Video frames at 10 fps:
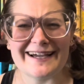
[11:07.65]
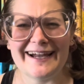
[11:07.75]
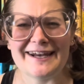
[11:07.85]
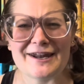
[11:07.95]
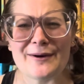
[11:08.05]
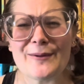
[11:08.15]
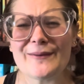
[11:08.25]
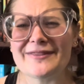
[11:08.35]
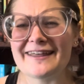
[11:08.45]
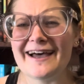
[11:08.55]
I
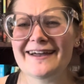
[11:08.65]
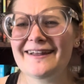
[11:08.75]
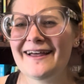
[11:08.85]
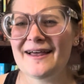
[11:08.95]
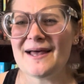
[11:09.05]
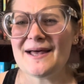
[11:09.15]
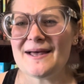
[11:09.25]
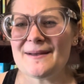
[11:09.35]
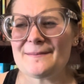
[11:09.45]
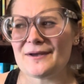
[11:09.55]
know that
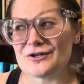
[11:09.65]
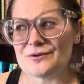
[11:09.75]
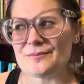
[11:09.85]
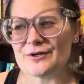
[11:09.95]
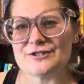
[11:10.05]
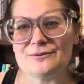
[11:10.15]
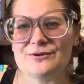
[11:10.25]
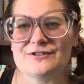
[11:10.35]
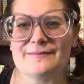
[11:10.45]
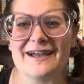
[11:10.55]
bigger
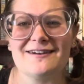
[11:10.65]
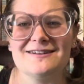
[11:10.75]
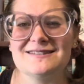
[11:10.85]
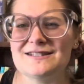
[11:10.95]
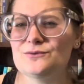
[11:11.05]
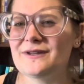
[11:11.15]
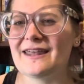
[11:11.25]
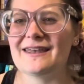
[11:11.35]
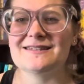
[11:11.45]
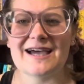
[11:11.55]
booktubers might not see when they
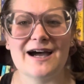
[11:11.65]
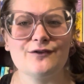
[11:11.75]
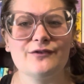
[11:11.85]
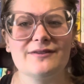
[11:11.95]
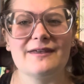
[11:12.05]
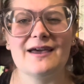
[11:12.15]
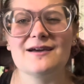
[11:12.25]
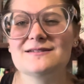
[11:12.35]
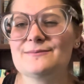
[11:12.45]
get tagged for things,